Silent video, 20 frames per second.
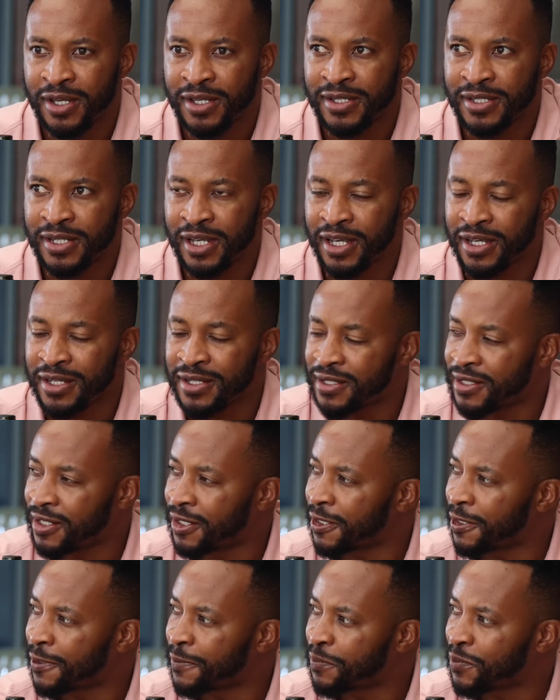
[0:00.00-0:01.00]
say it's
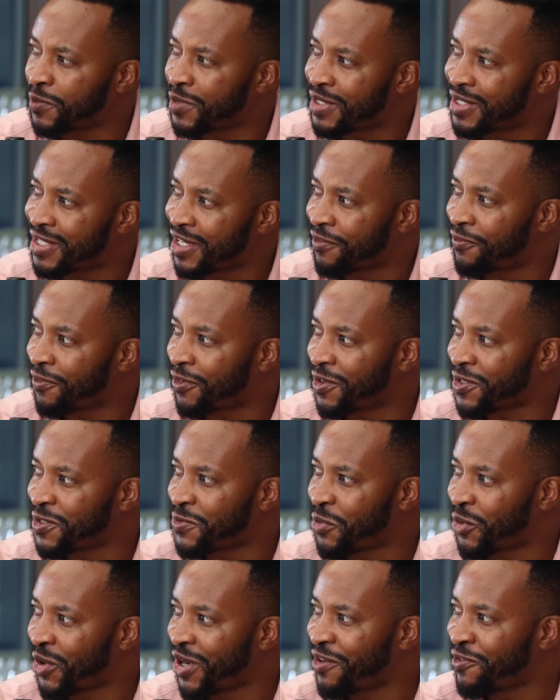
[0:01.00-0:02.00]
the stuff I was
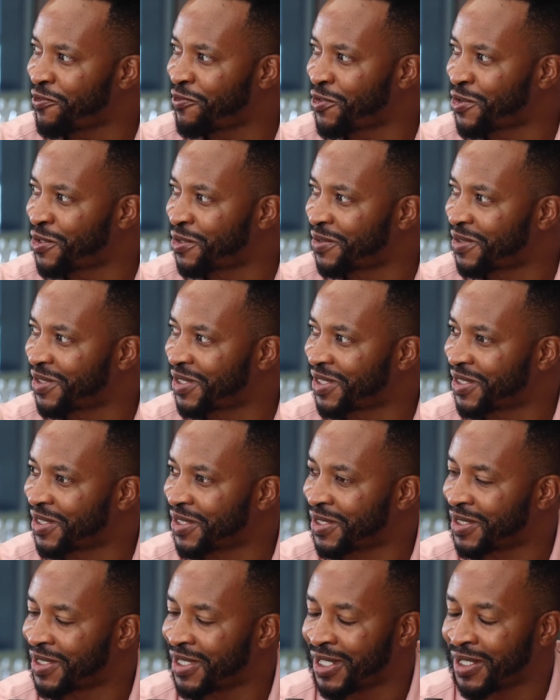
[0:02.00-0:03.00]
praying for.
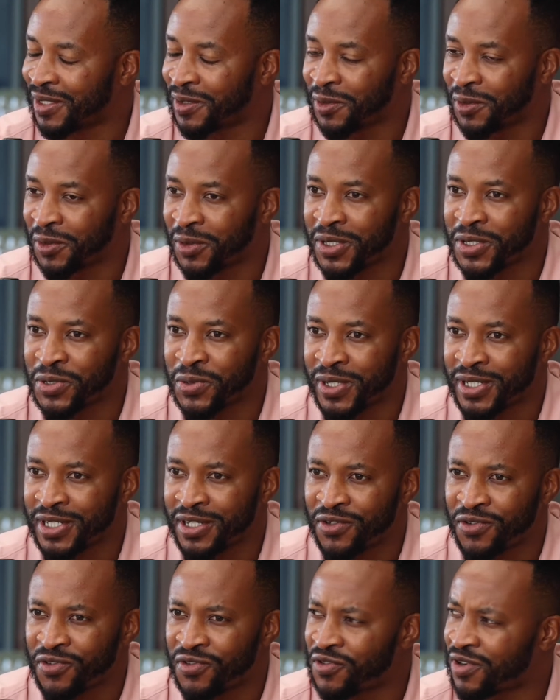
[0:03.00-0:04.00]
I always
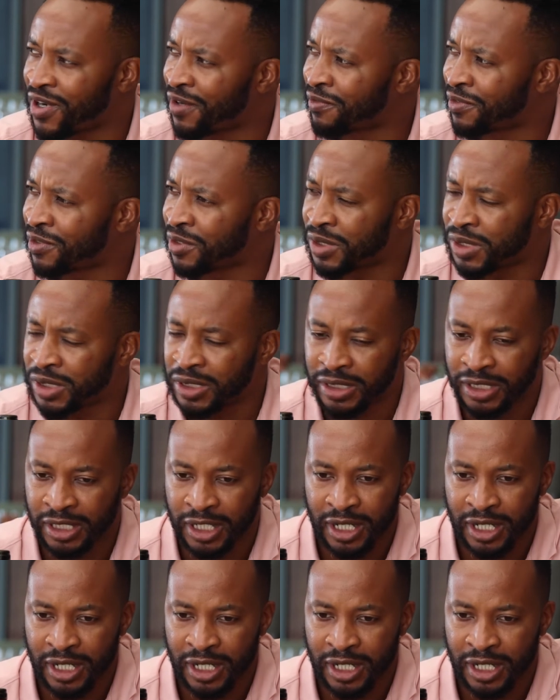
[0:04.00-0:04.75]
wanted to travel,